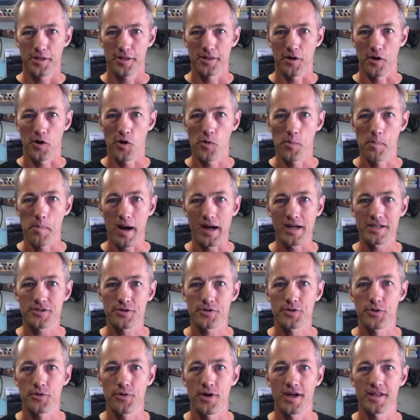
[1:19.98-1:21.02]
the whole
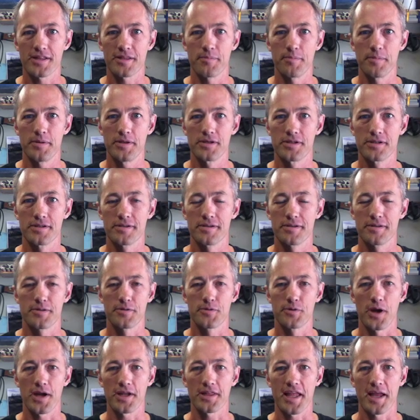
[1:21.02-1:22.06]
mantra throughout
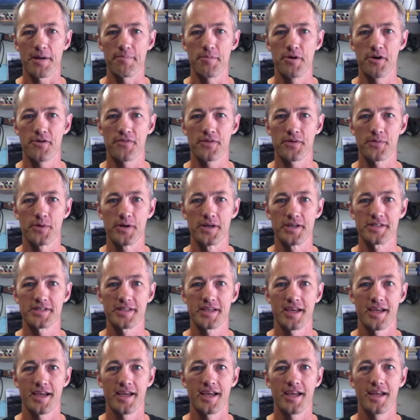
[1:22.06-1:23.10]
that movie
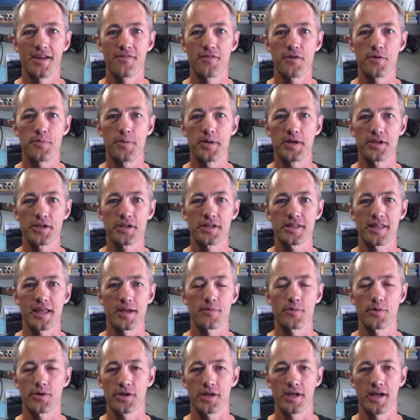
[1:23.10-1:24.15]
was, if you build it, they
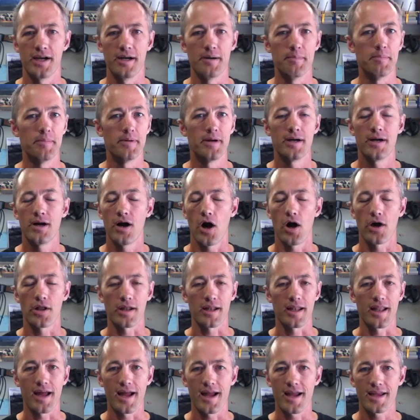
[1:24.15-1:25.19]
will come.
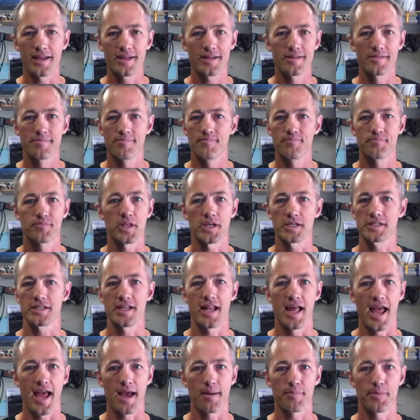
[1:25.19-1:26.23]
Online doesn't
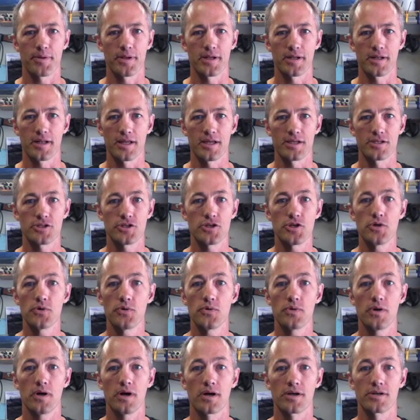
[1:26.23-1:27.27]
happen unless
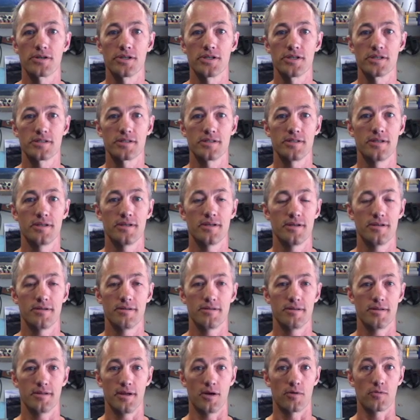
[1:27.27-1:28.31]
you are just
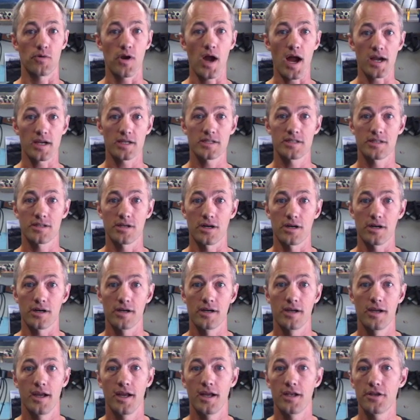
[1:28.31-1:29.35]
a rock
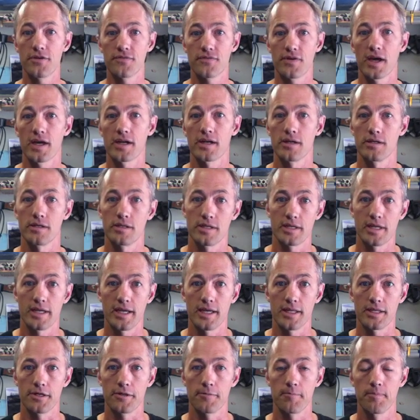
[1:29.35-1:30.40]
star and you've got it all
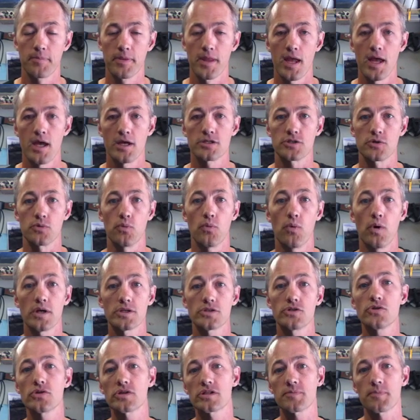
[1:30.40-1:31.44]
together. So
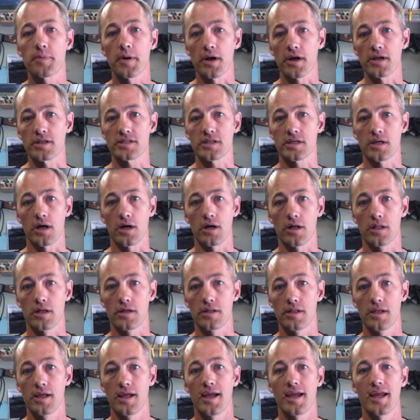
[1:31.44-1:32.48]
what you experience,
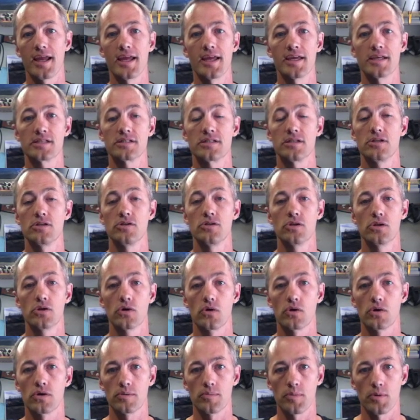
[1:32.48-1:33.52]
Colin, is
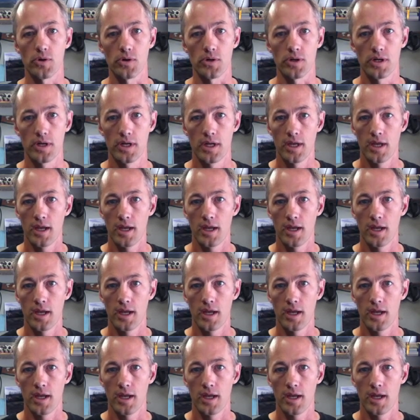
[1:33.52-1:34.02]
normal.